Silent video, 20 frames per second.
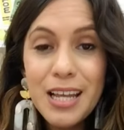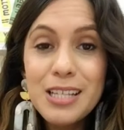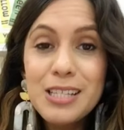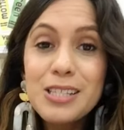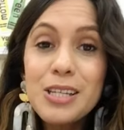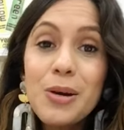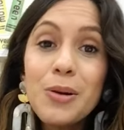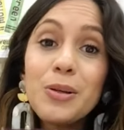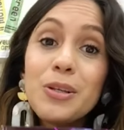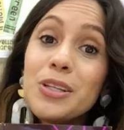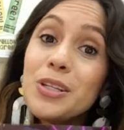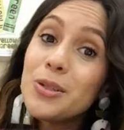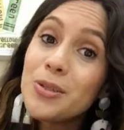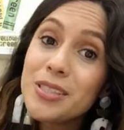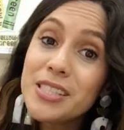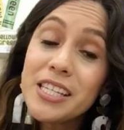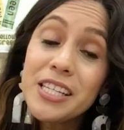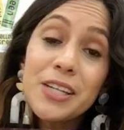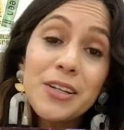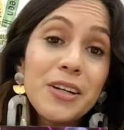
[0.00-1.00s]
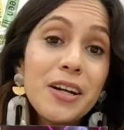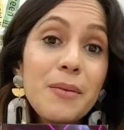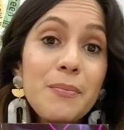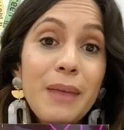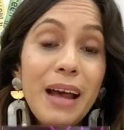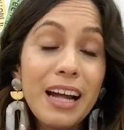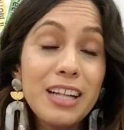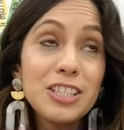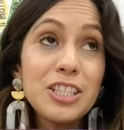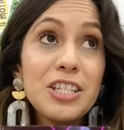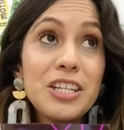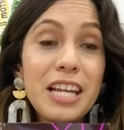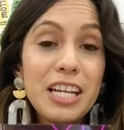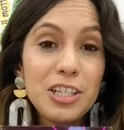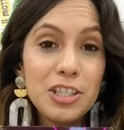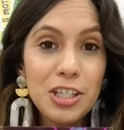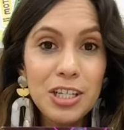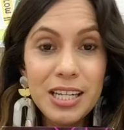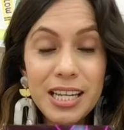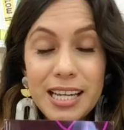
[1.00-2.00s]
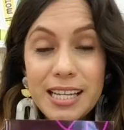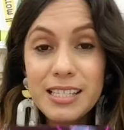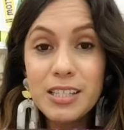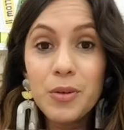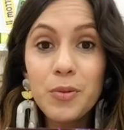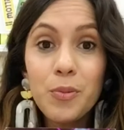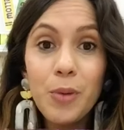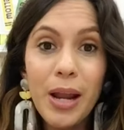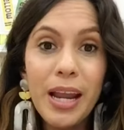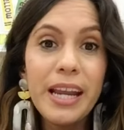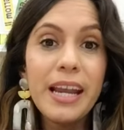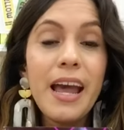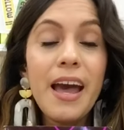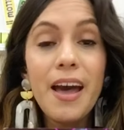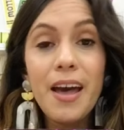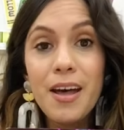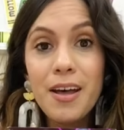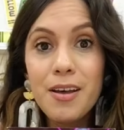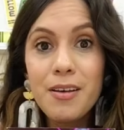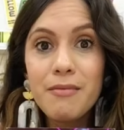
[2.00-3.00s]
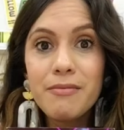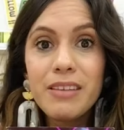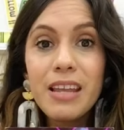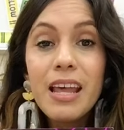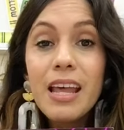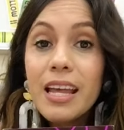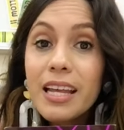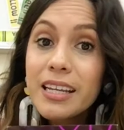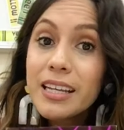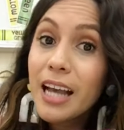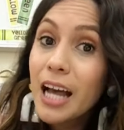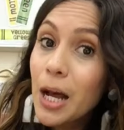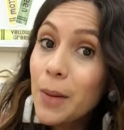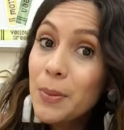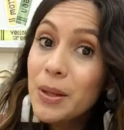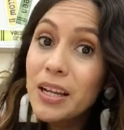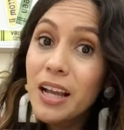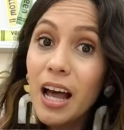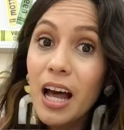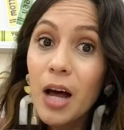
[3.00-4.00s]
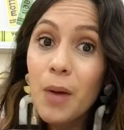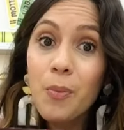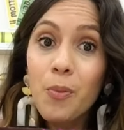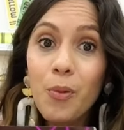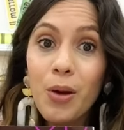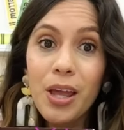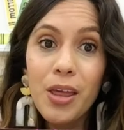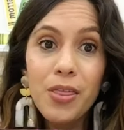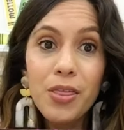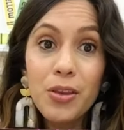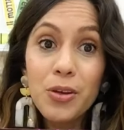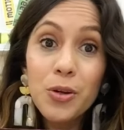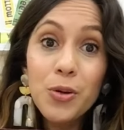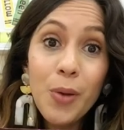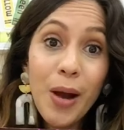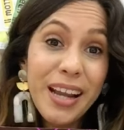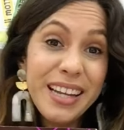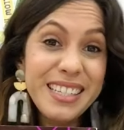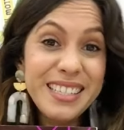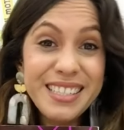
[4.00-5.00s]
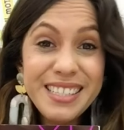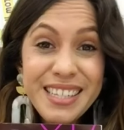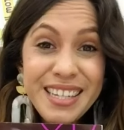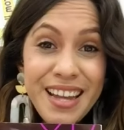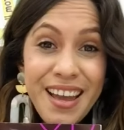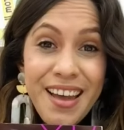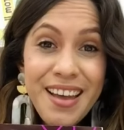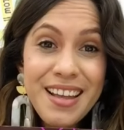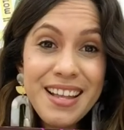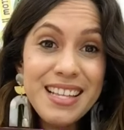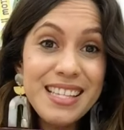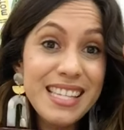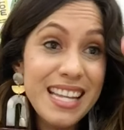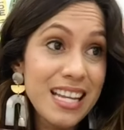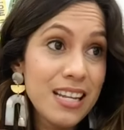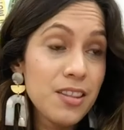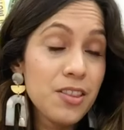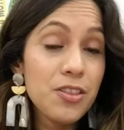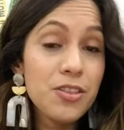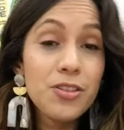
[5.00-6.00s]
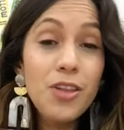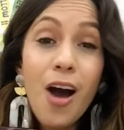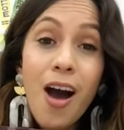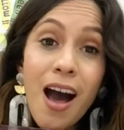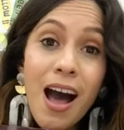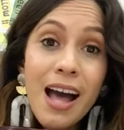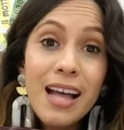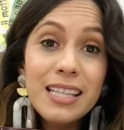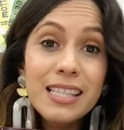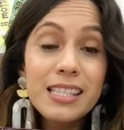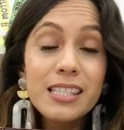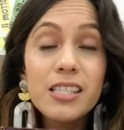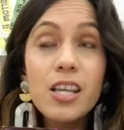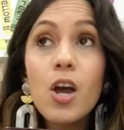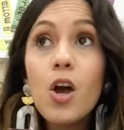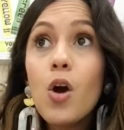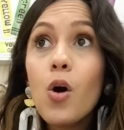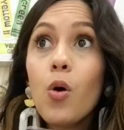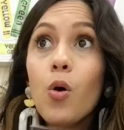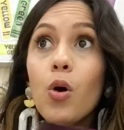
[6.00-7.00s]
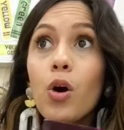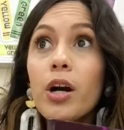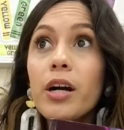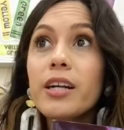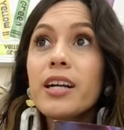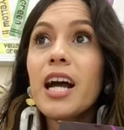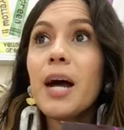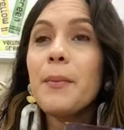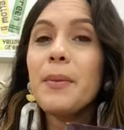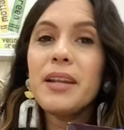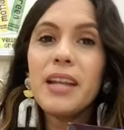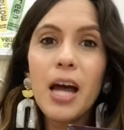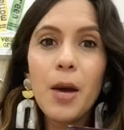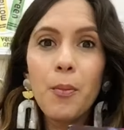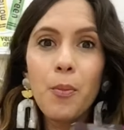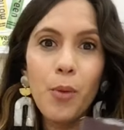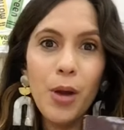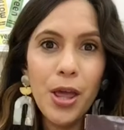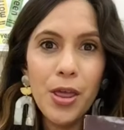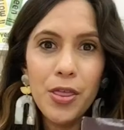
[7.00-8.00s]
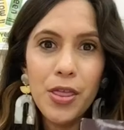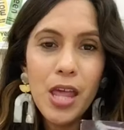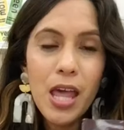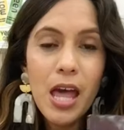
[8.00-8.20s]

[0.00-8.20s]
So using your imagination is a way of coming up with new ideas and thoughts, or coming up with